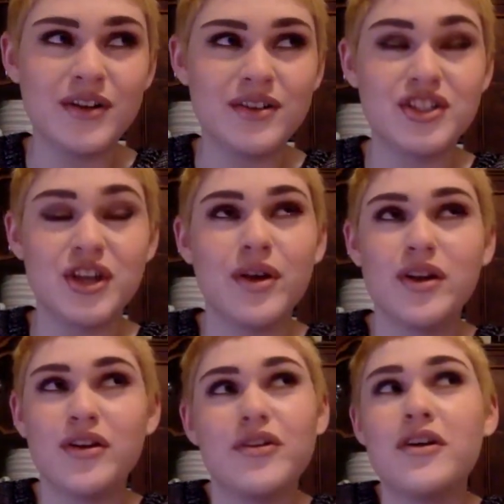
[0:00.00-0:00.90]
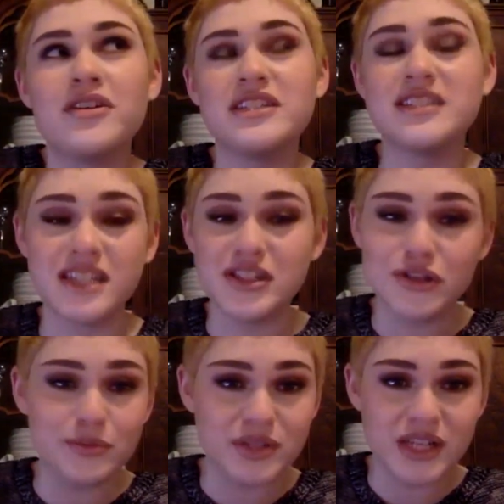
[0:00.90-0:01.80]
showing her artistic
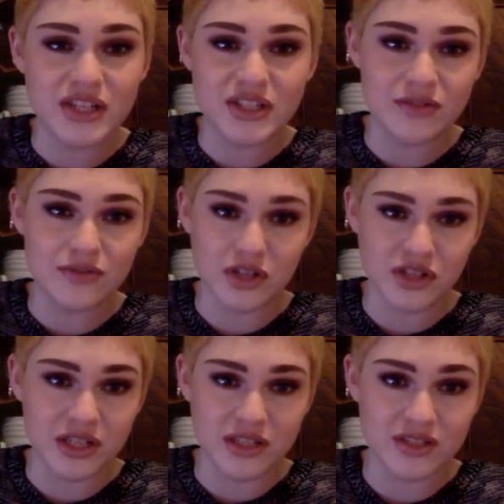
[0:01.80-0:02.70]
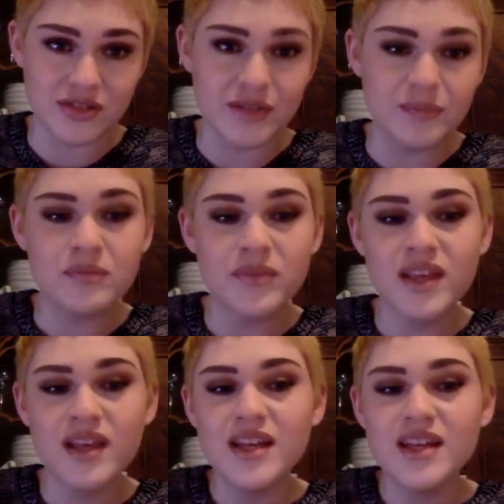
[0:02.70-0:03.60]
interpretation of Russian history.
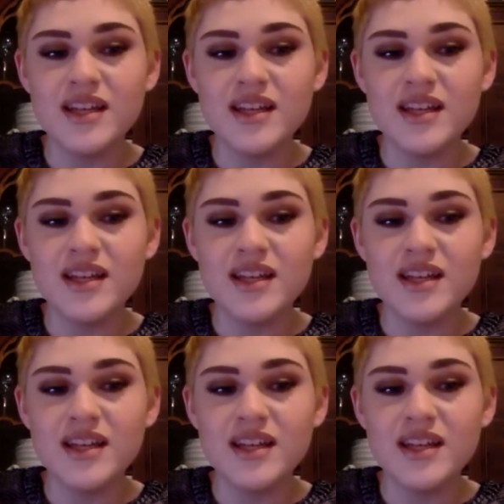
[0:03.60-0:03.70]
So